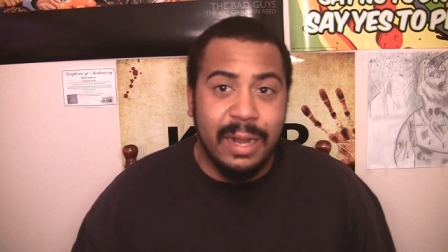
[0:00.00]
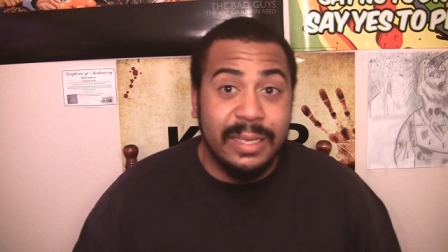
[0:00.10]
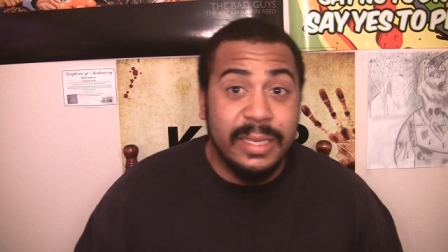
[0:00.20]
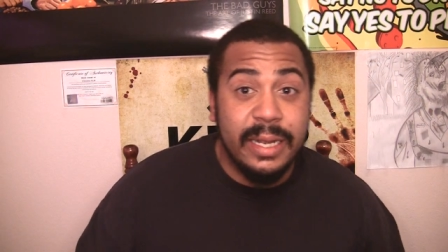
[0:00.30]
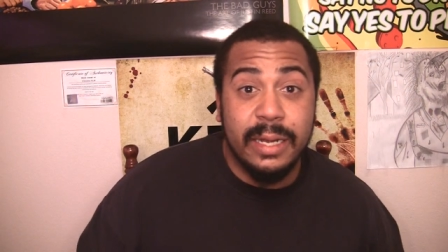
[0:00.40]
I've
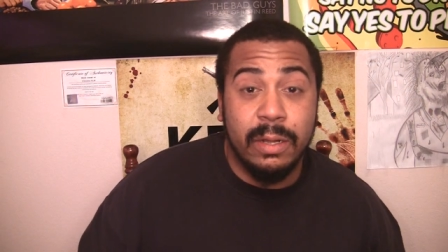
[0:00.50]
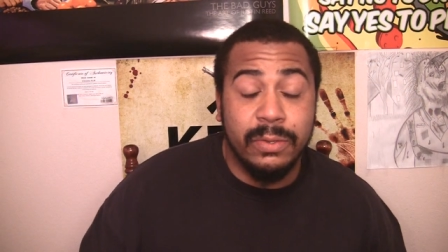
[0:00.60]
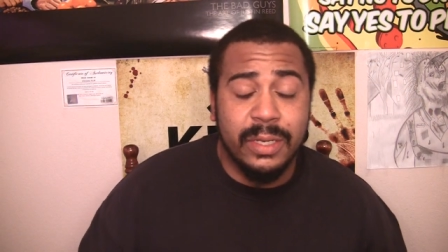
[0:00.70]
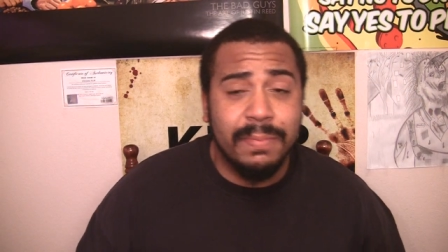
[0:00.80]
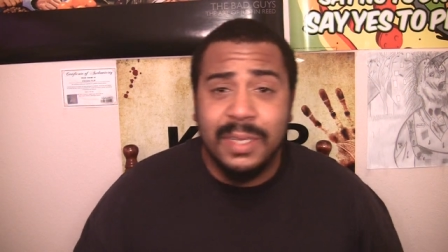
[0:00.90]
seen it on
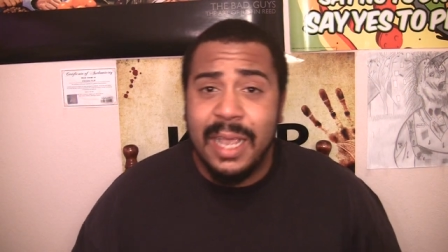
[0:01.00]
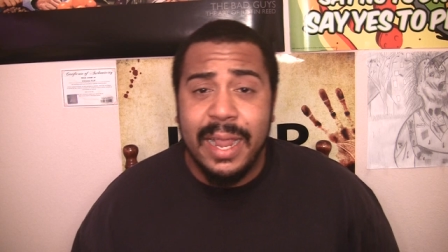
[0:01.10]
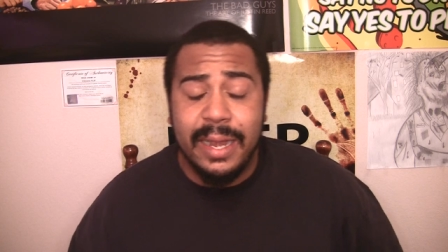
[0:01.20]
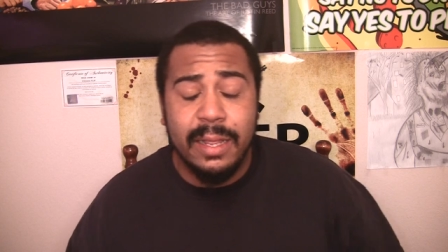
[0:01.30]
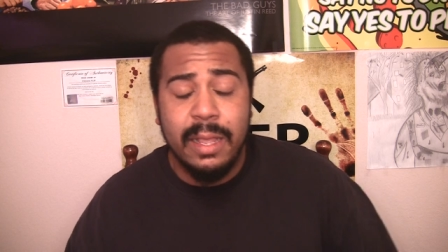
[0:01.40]
some
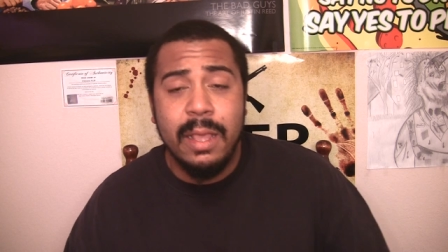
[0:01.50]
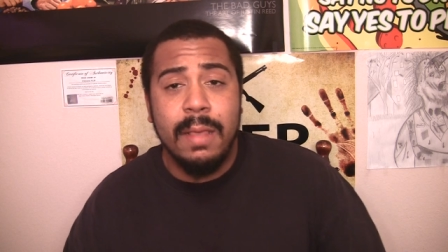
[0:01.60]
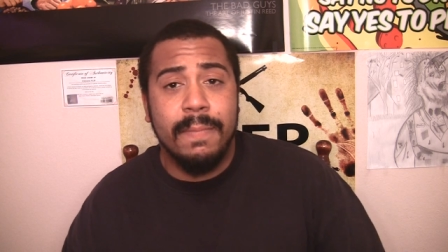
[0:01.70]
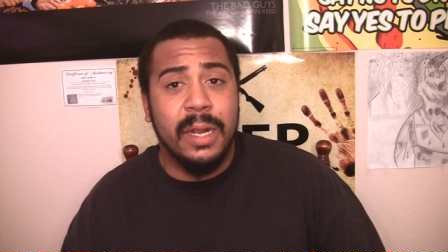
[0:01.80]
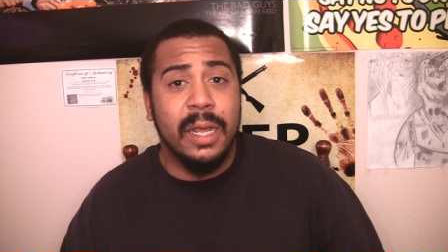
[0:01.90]
site.
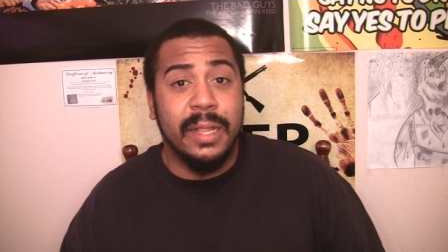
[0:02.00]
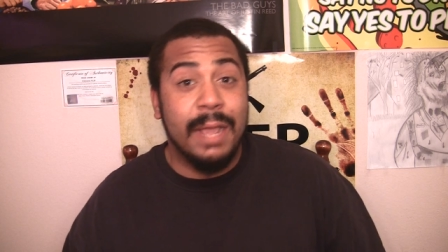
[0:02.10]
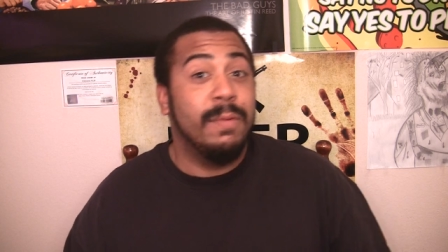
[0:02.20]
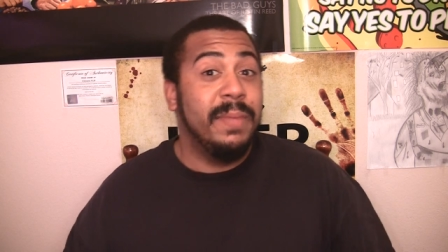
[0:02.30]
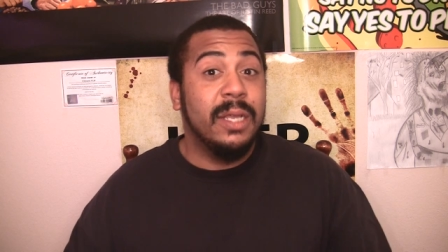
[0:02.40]
But
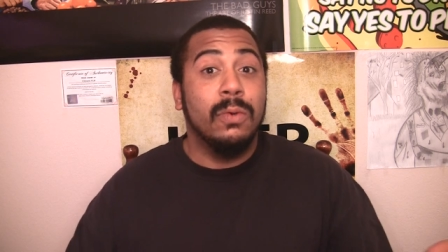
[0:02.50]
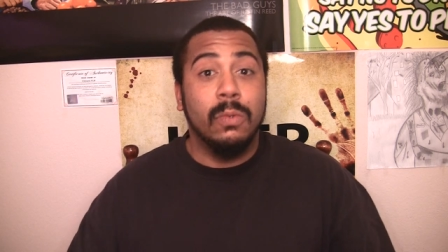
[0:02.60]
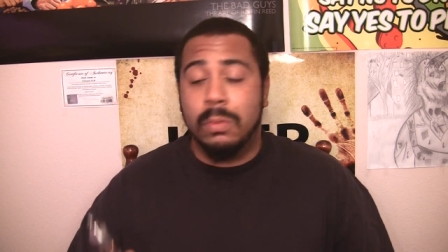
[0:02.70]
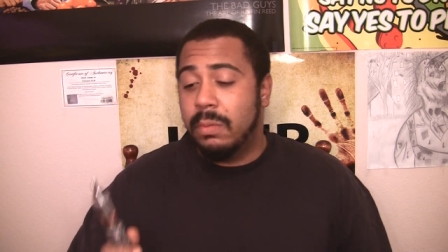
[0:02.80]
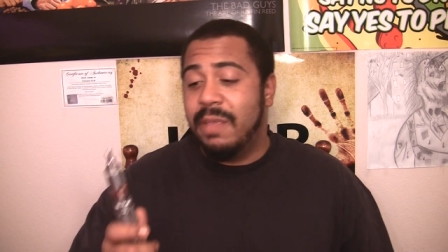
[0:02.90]
that would be
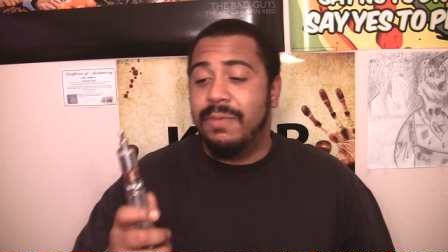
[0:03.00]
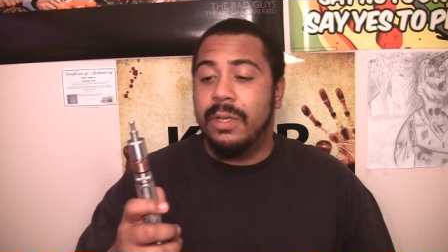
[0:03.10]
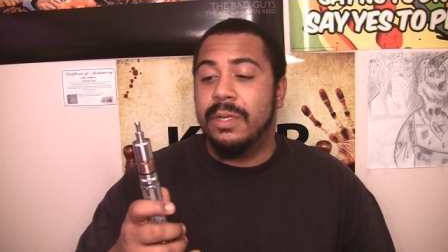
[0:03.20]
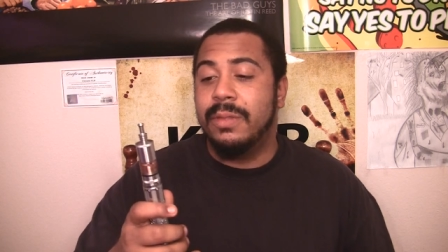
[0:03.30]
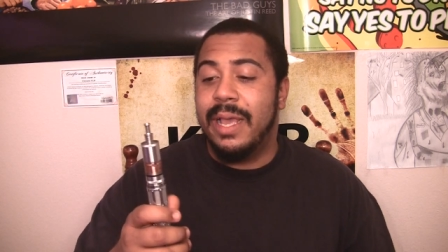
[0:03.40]
cool if you
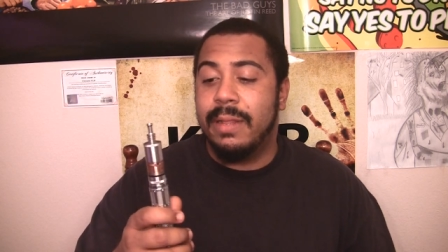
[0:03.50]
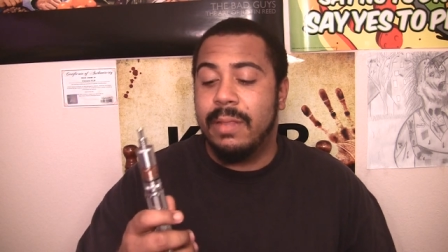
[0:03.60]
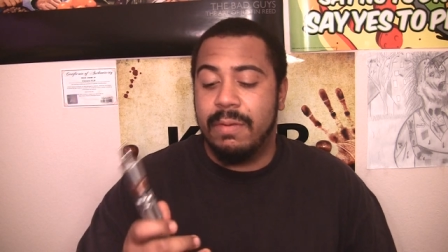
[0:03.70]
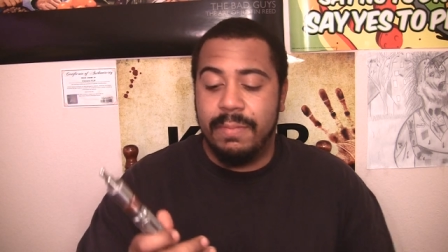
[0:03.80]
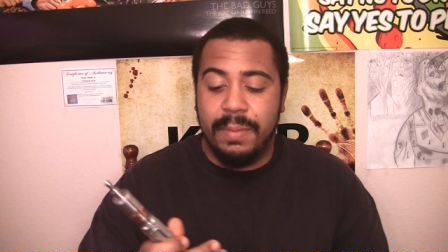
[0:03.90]
could do that.
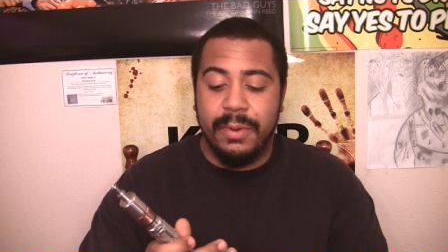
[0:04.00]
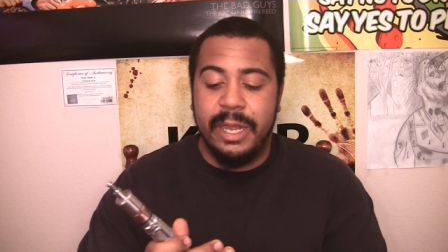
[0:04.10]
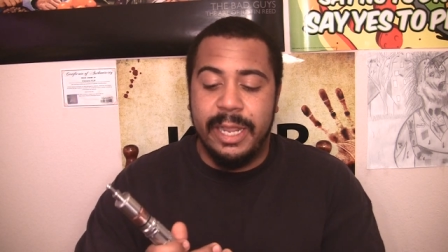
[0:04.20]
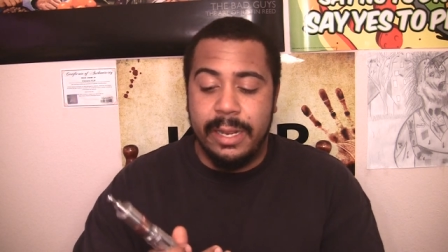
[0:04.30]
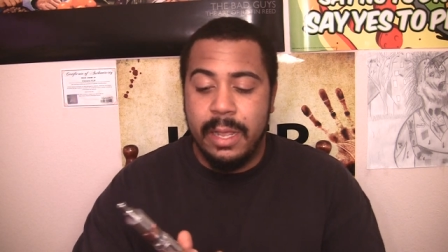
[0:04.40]
That would be pretty
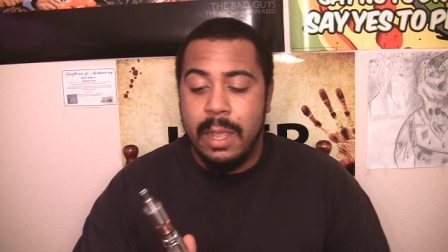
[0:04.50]
neat.